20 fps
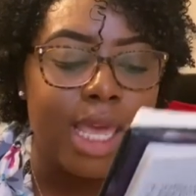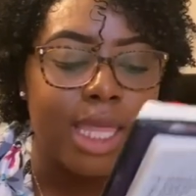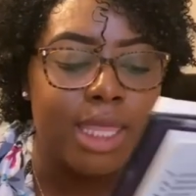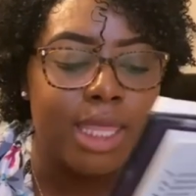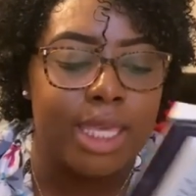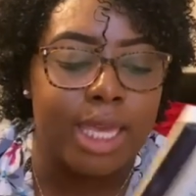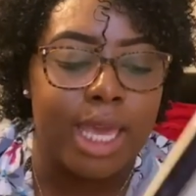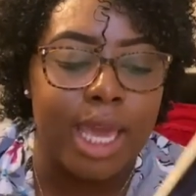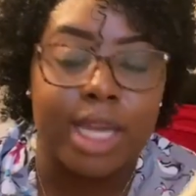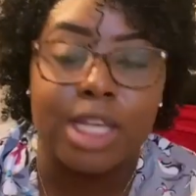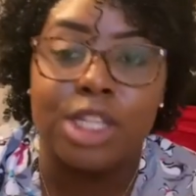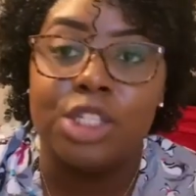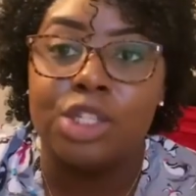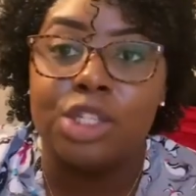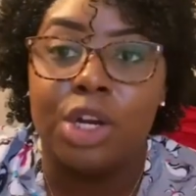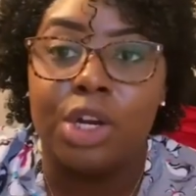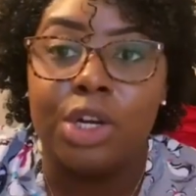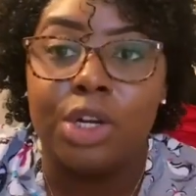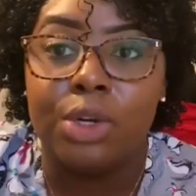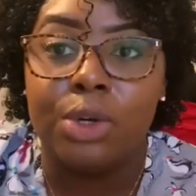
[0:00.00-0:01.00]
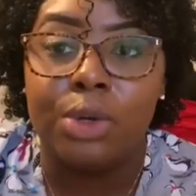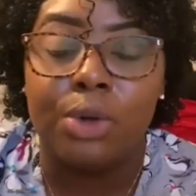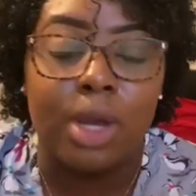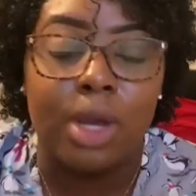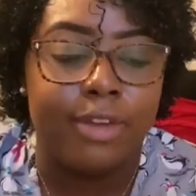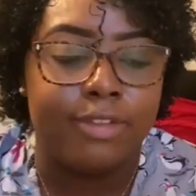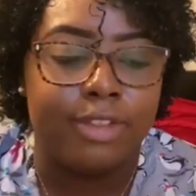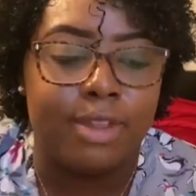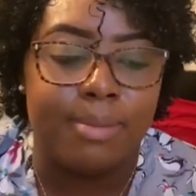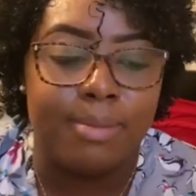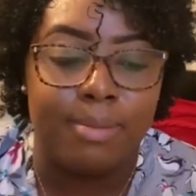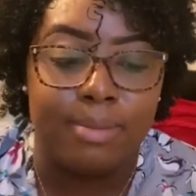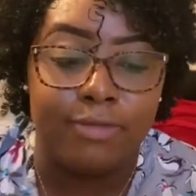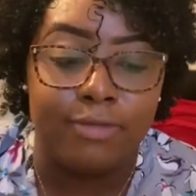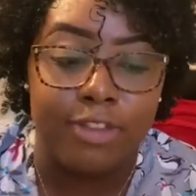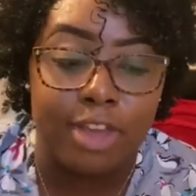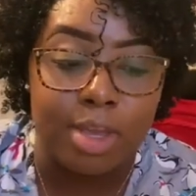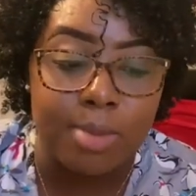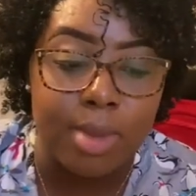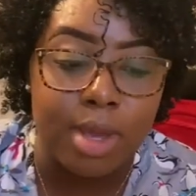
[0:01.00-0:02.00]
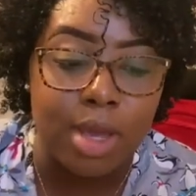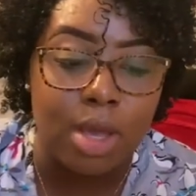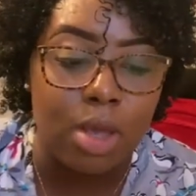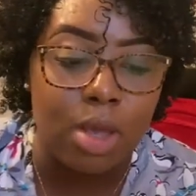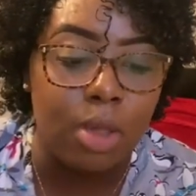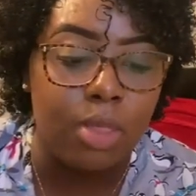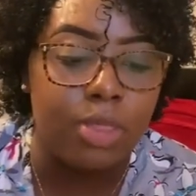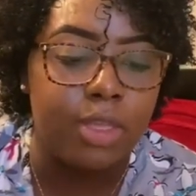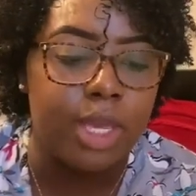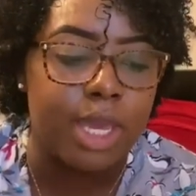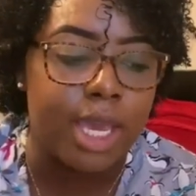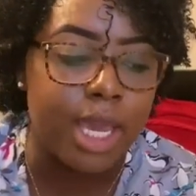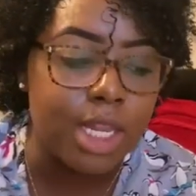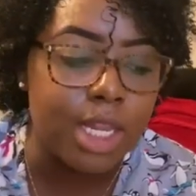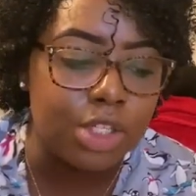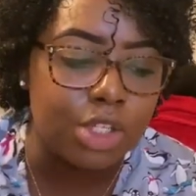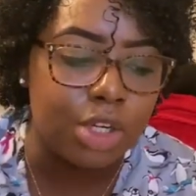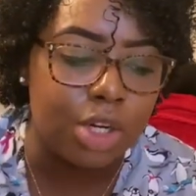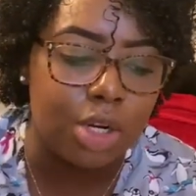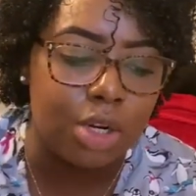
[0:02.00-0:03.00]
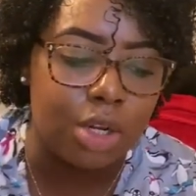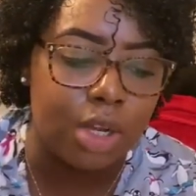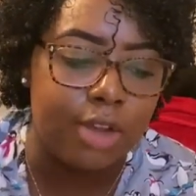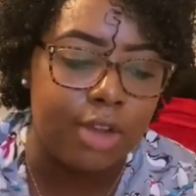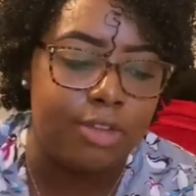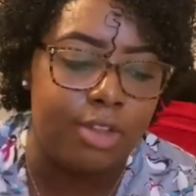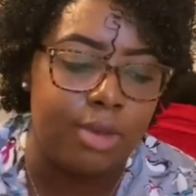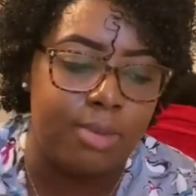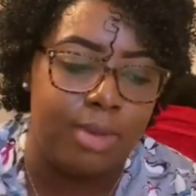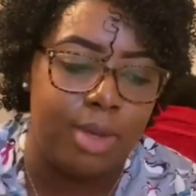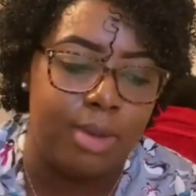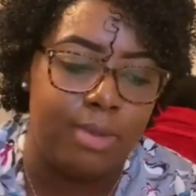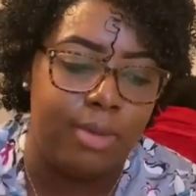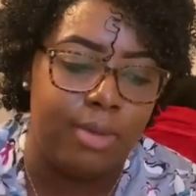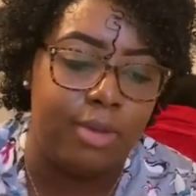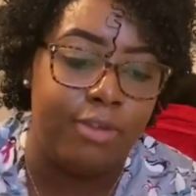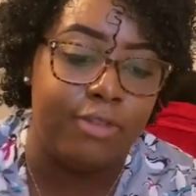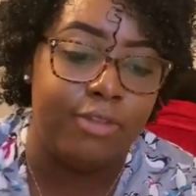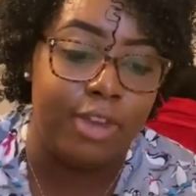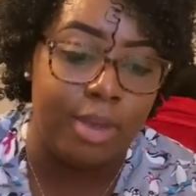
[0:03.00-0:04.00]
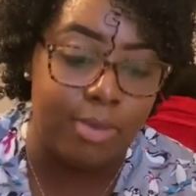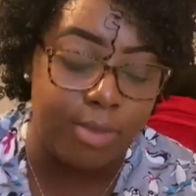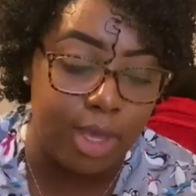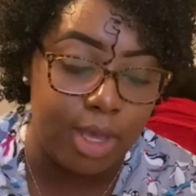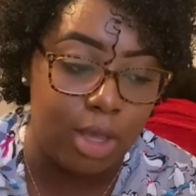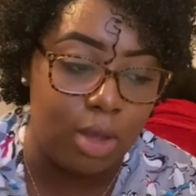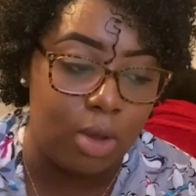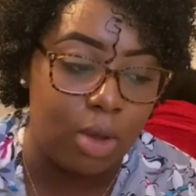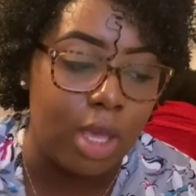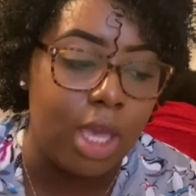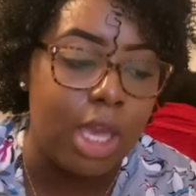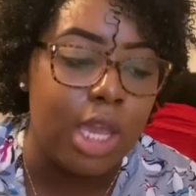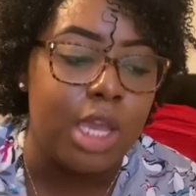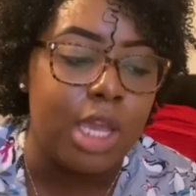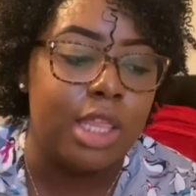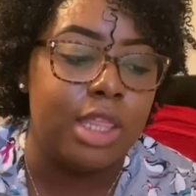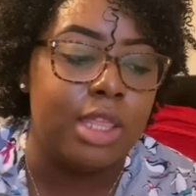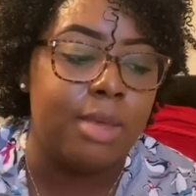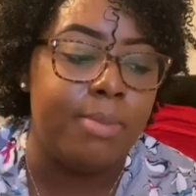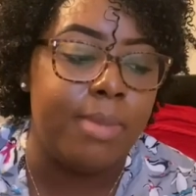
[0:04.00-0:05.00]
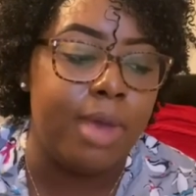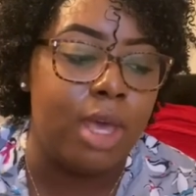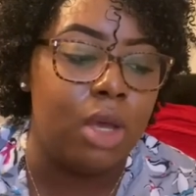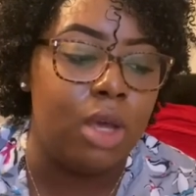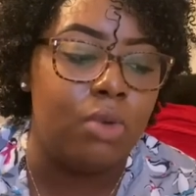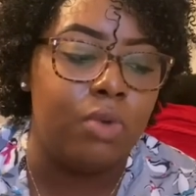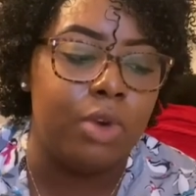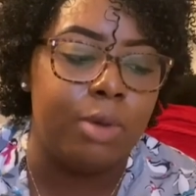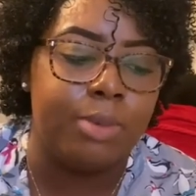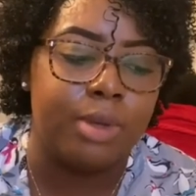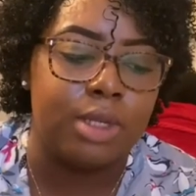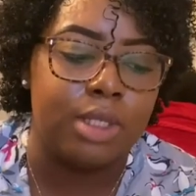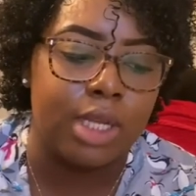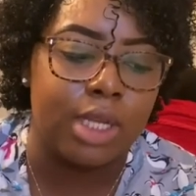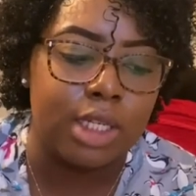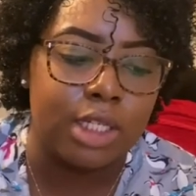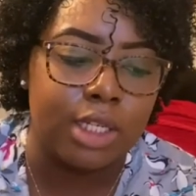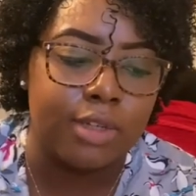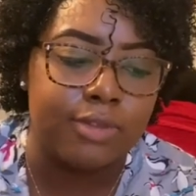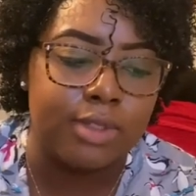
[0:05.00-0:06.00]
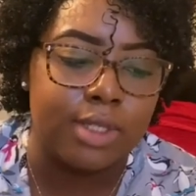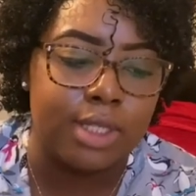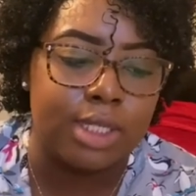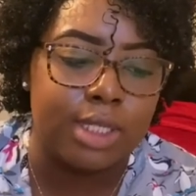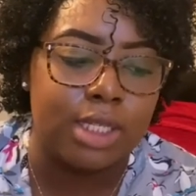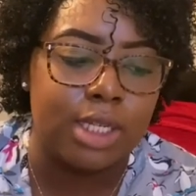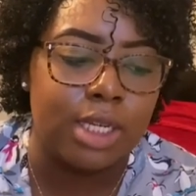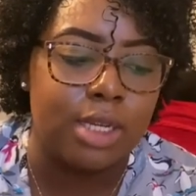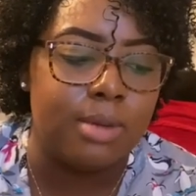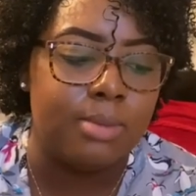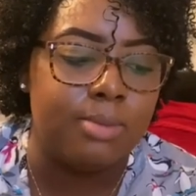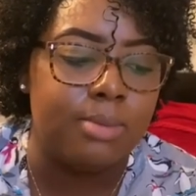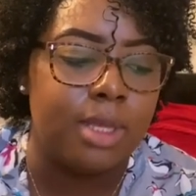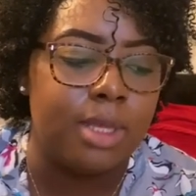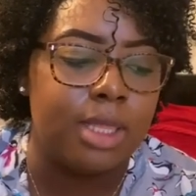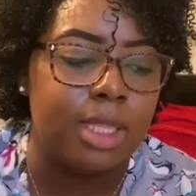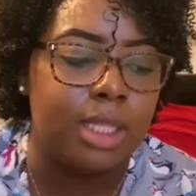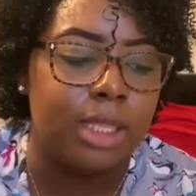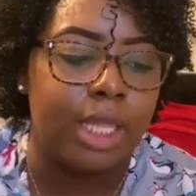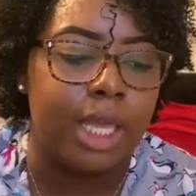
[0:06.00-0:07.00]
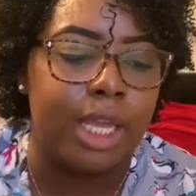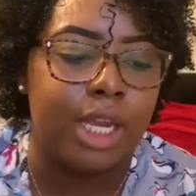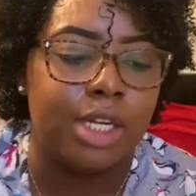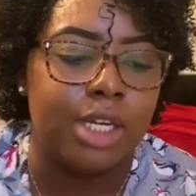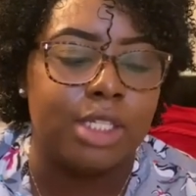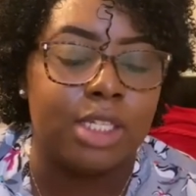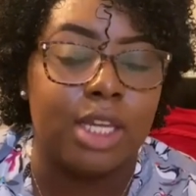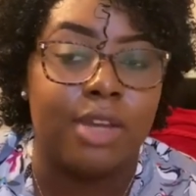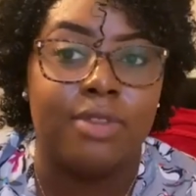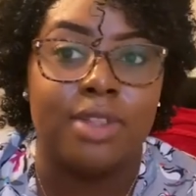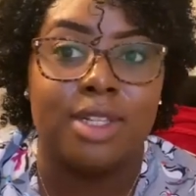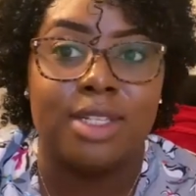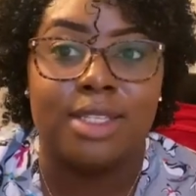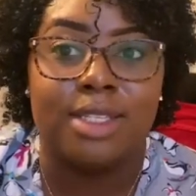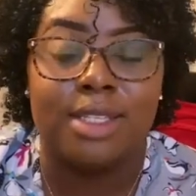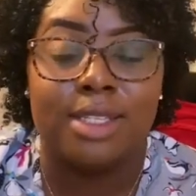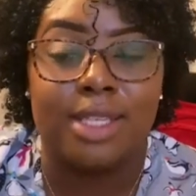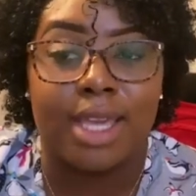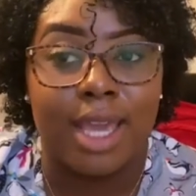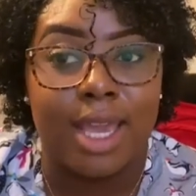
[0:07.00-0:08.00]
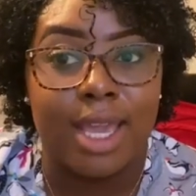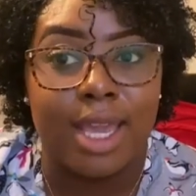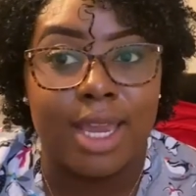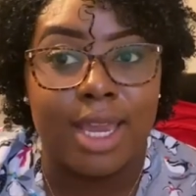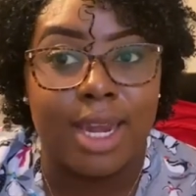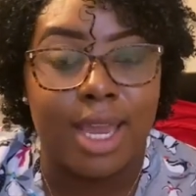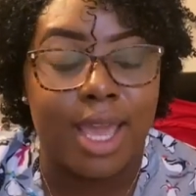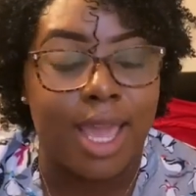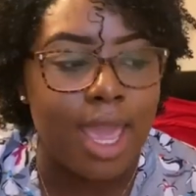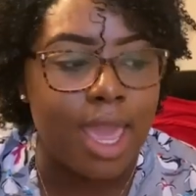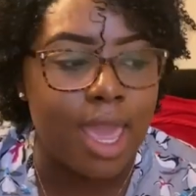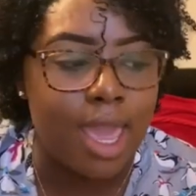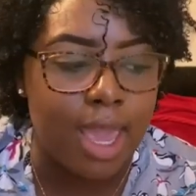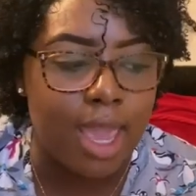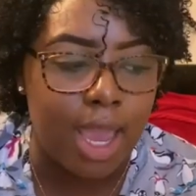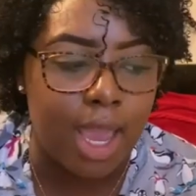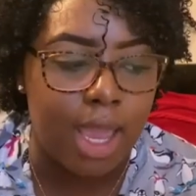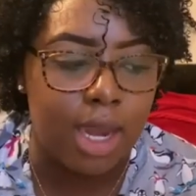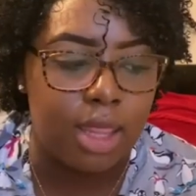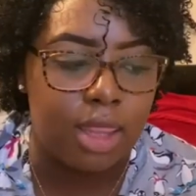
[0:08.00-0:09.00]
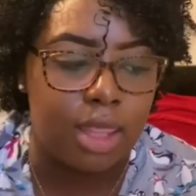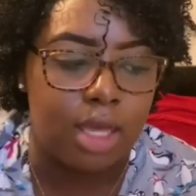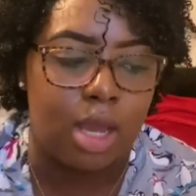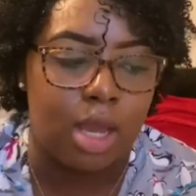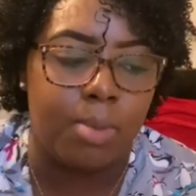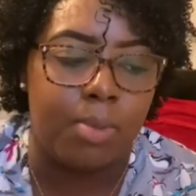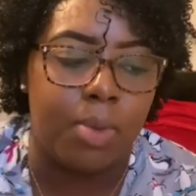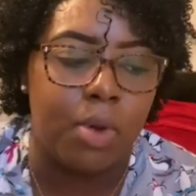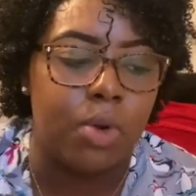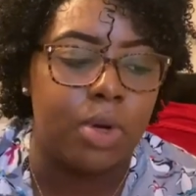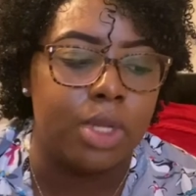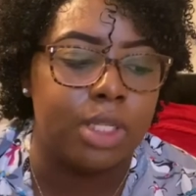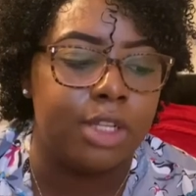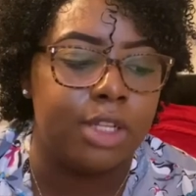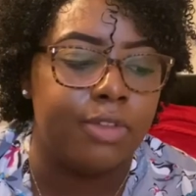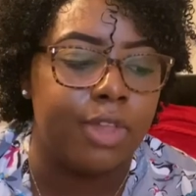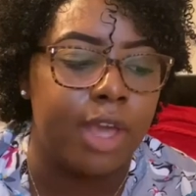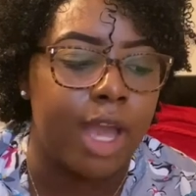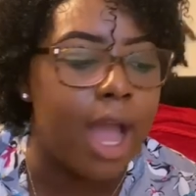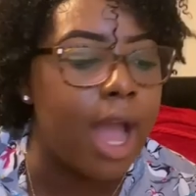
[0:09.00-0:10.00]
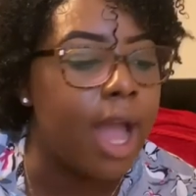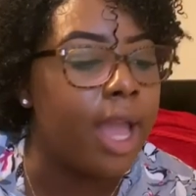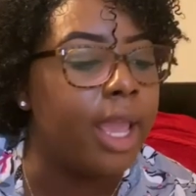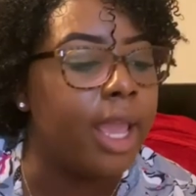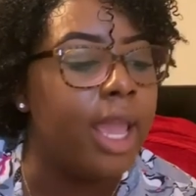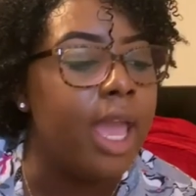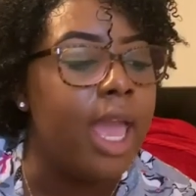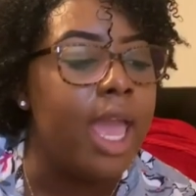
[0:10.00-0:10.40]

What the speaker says: the external of the female, the internal of the female, the male reproductive system, the layers of the skin, and the components of the eye.